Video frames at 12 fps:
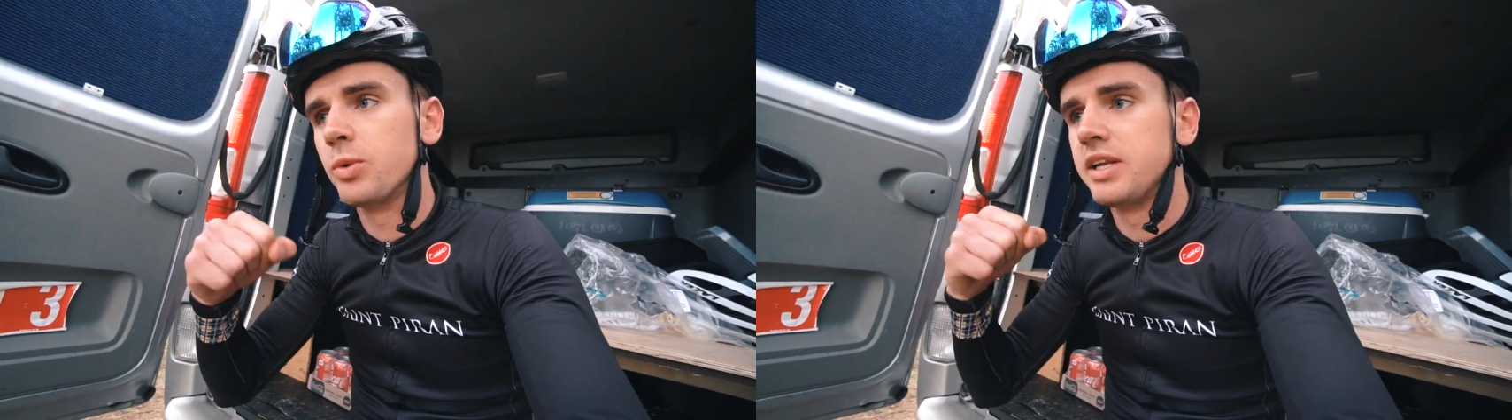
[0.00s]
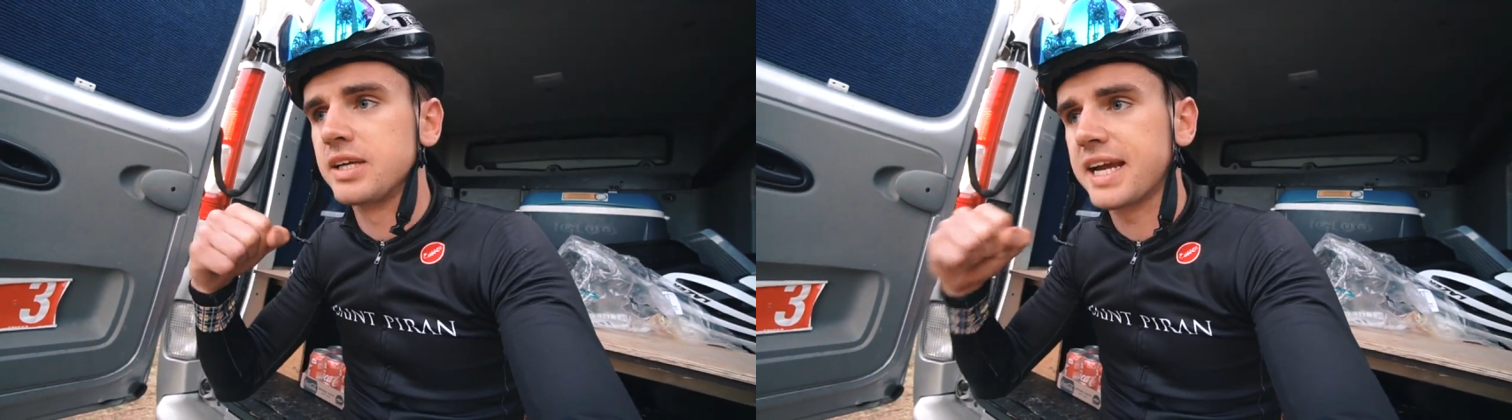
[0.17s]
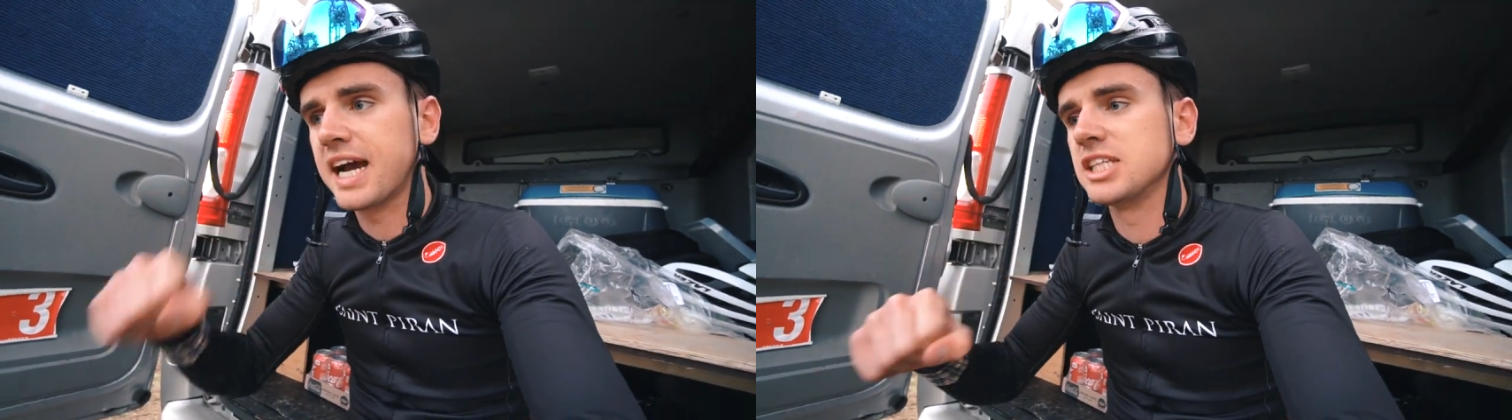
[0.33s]

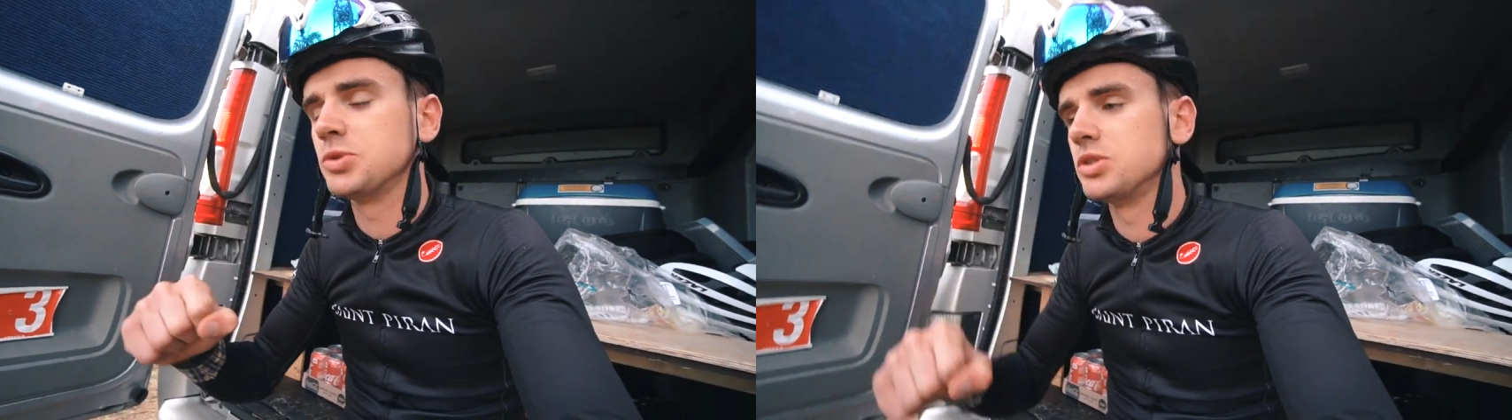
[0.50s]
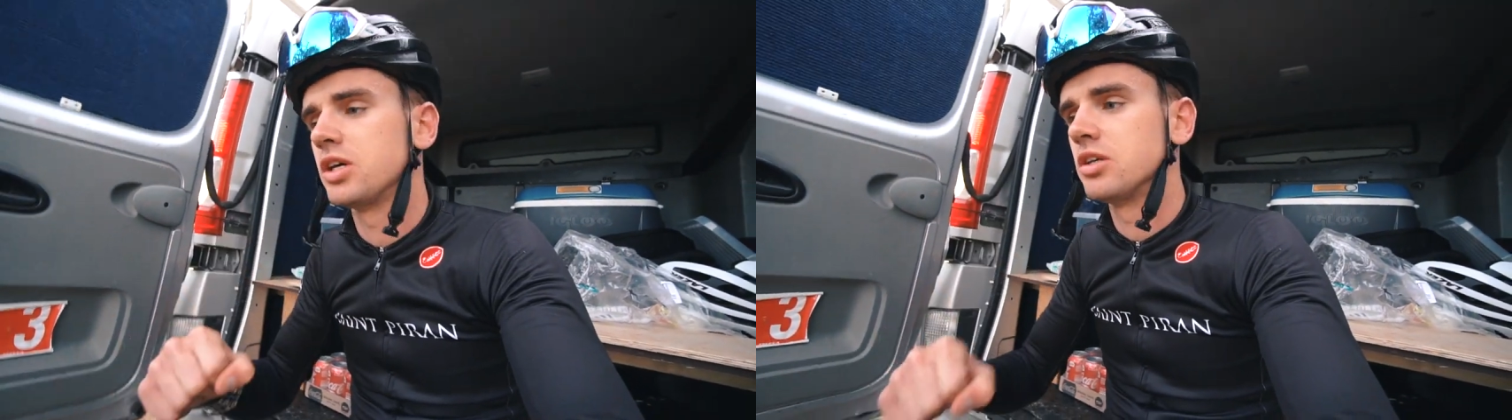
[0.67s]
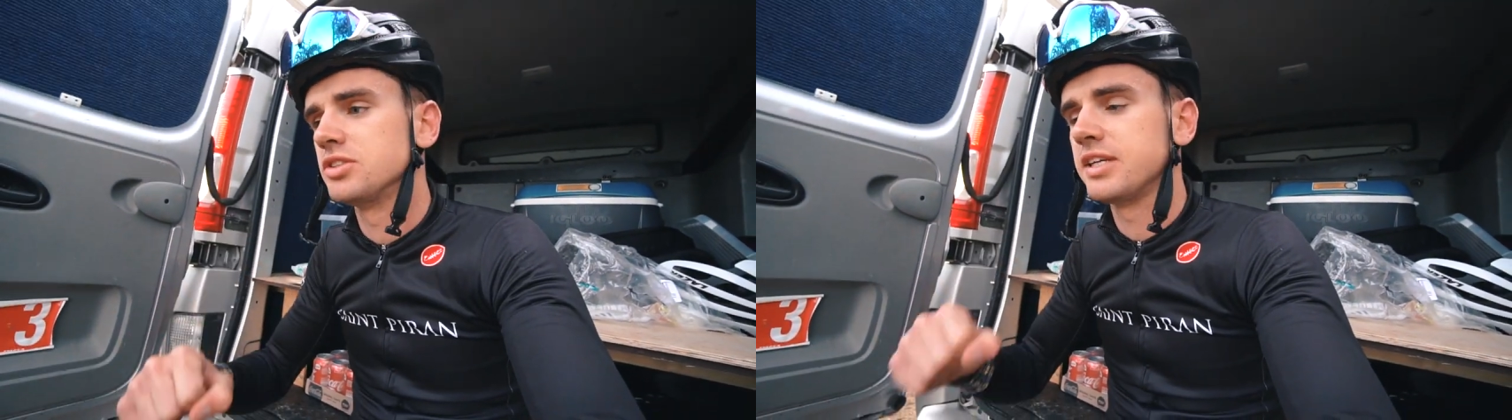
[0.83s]
when the gas
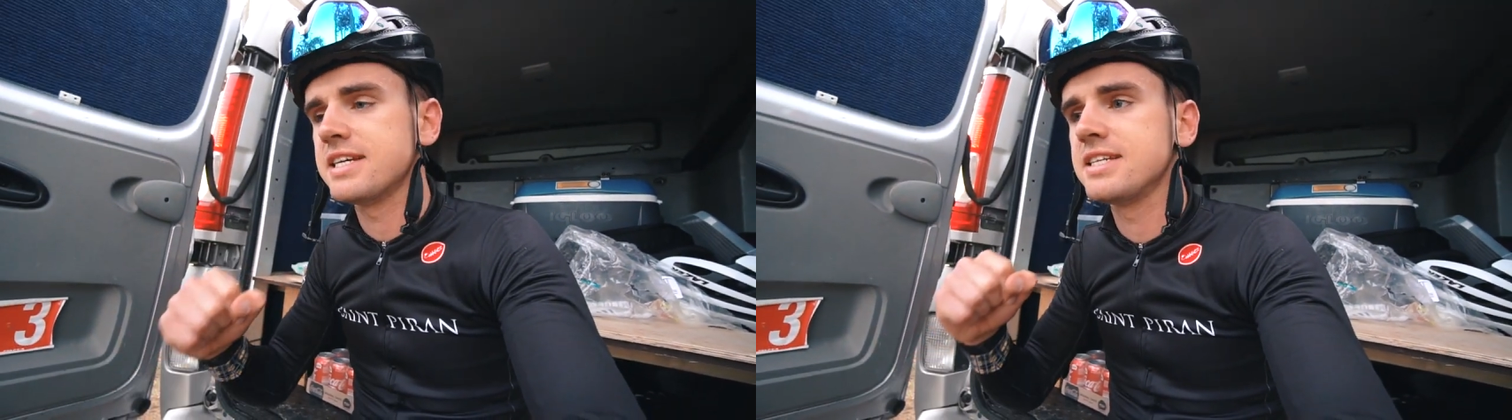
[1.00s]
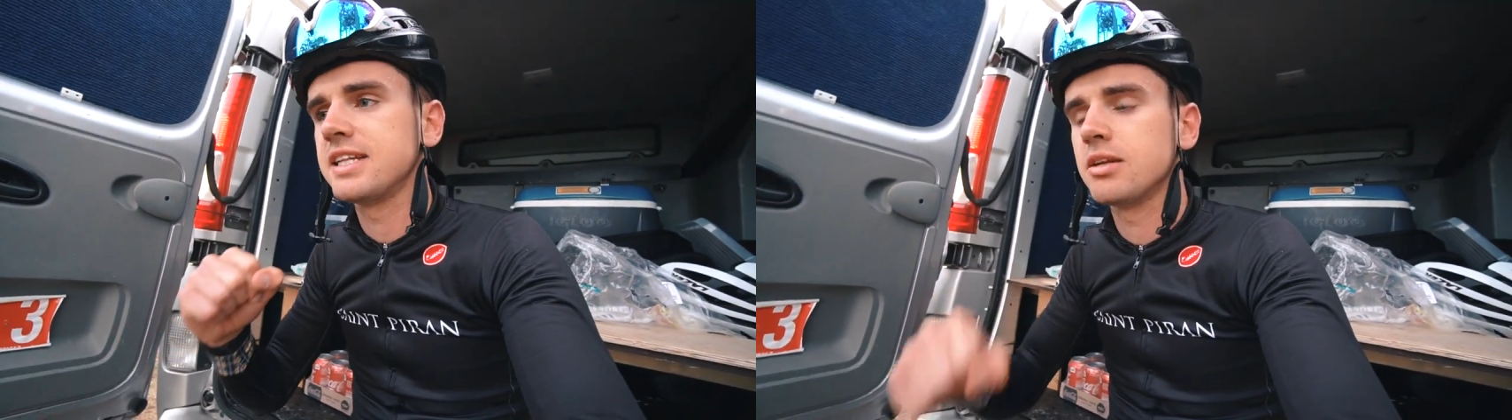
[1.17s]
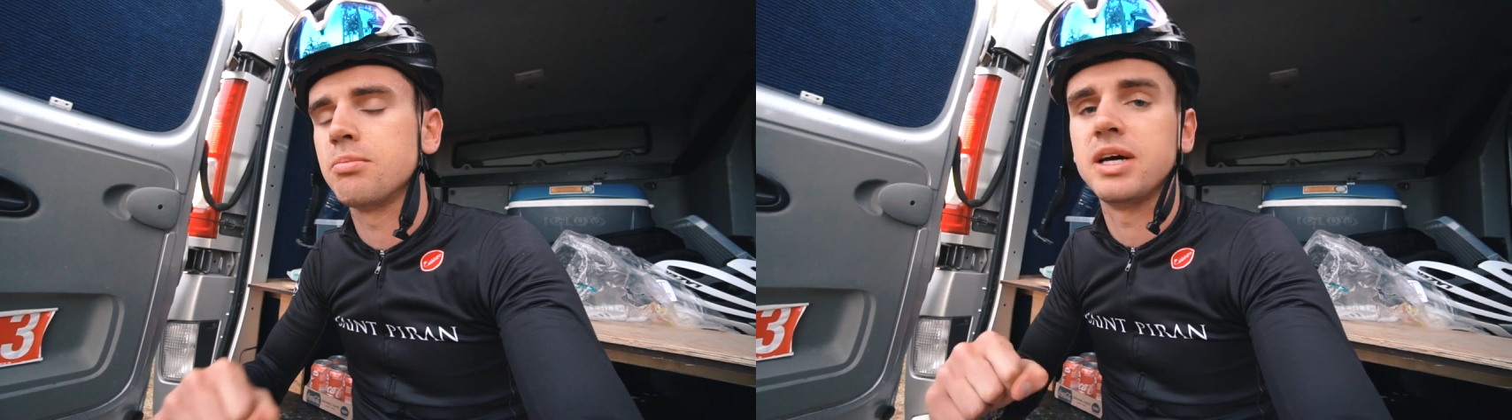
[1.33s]
was on, so
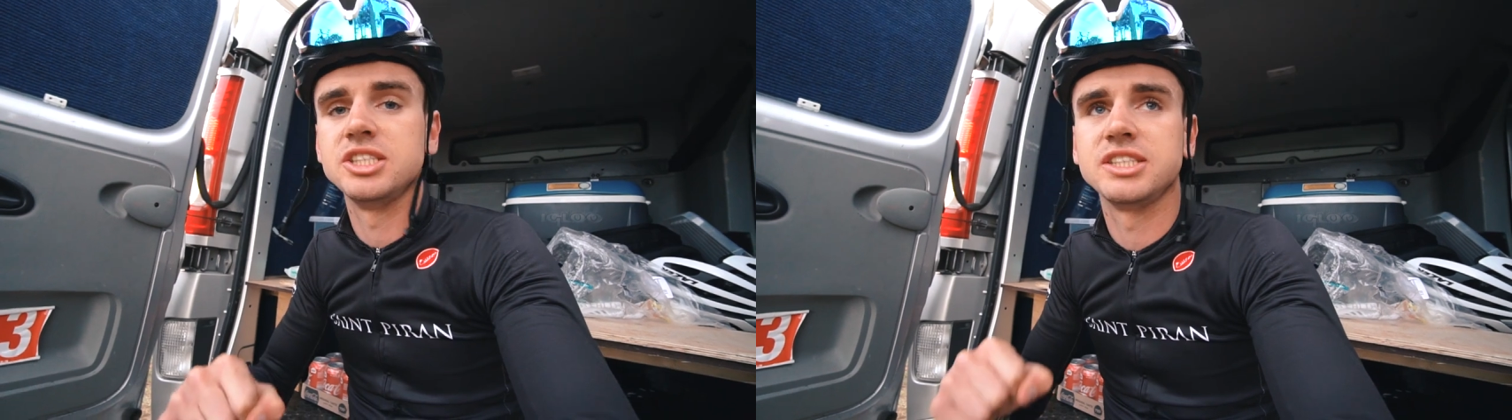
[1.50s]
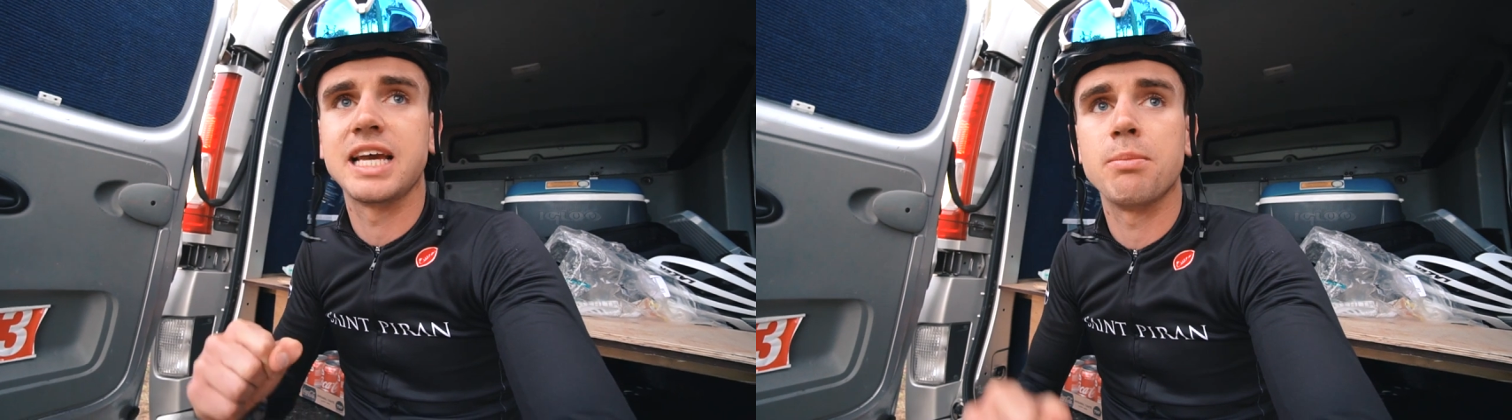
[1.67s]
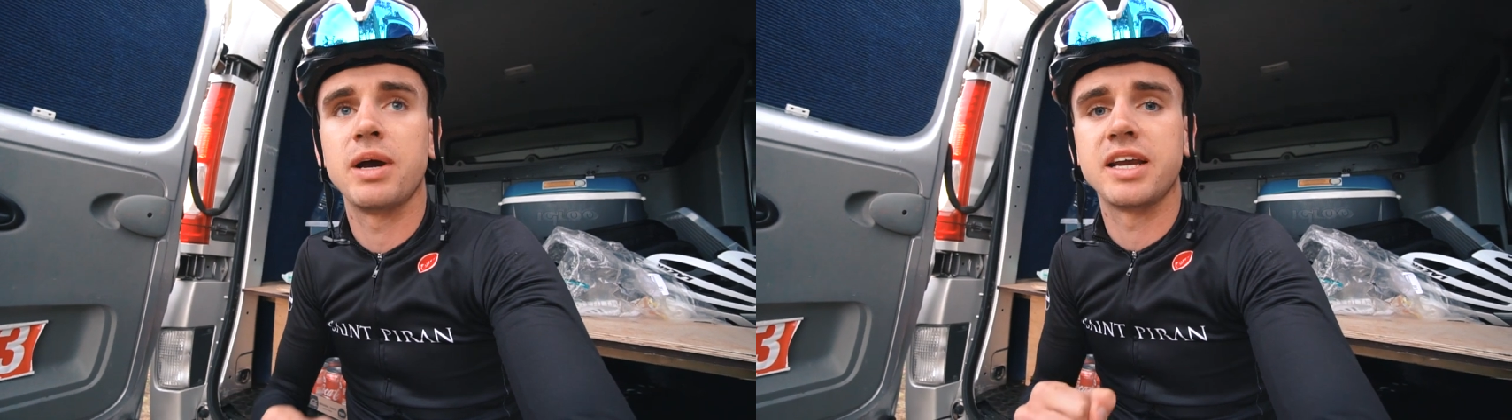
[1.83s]
he didn't manage
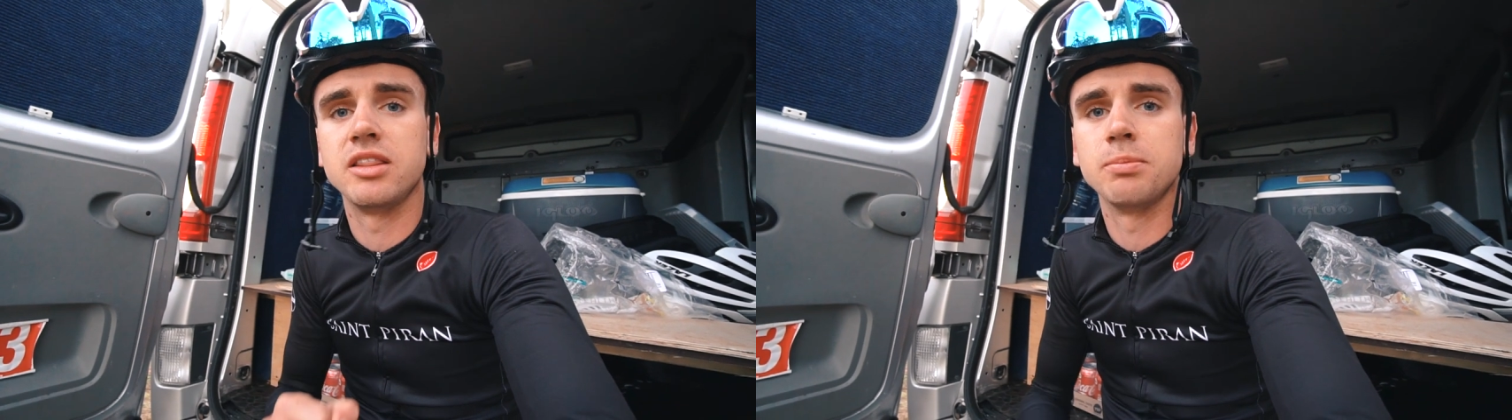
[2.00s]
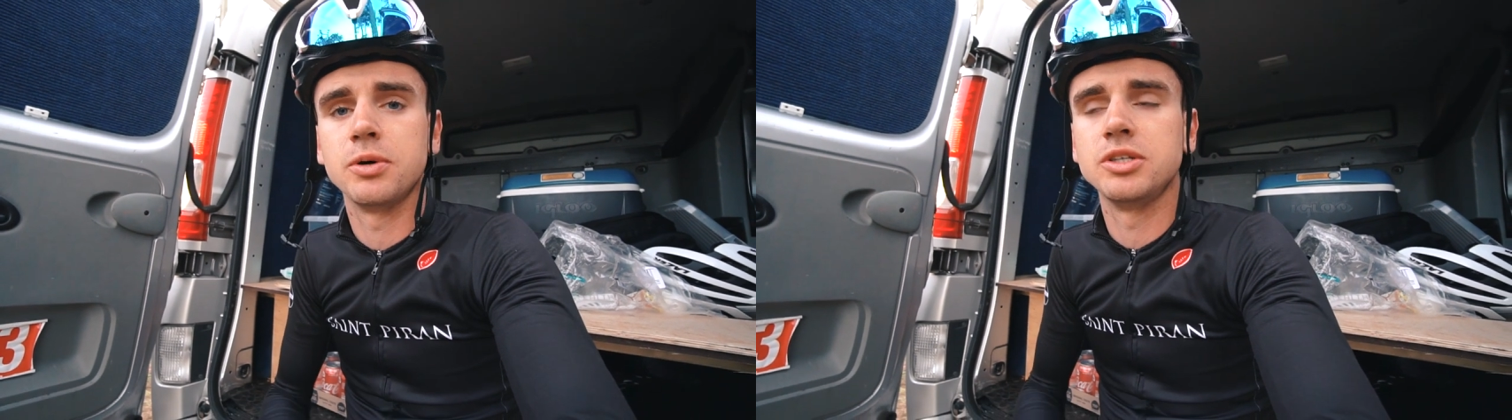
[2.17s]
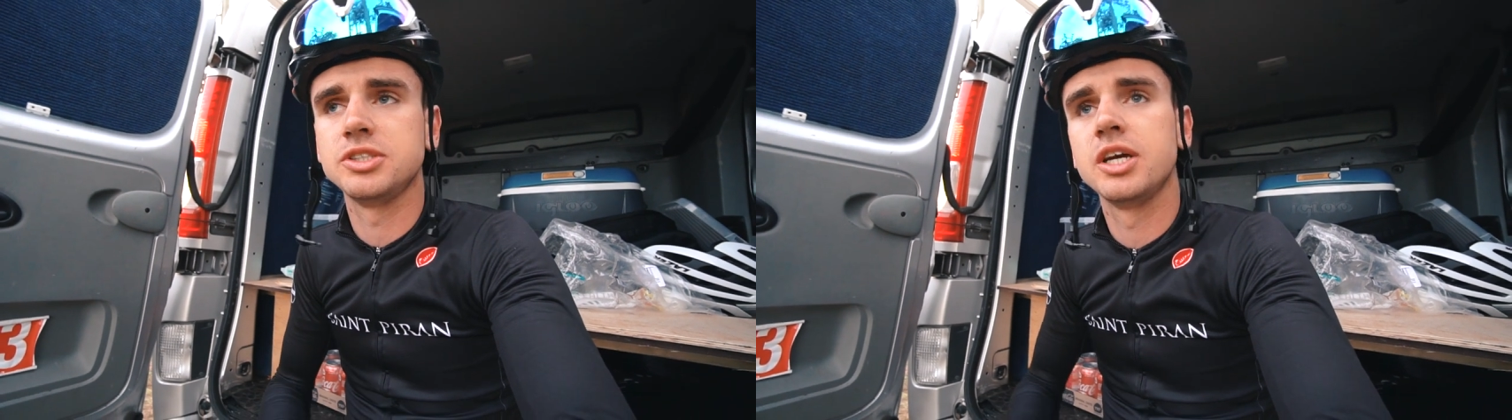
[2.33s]
to get back in
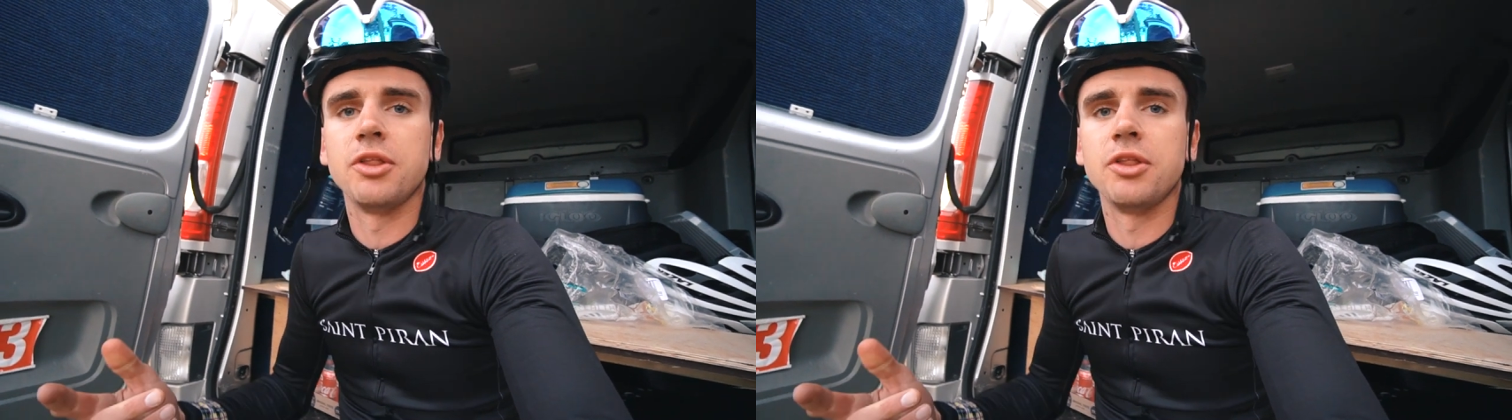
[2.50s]
the bunch.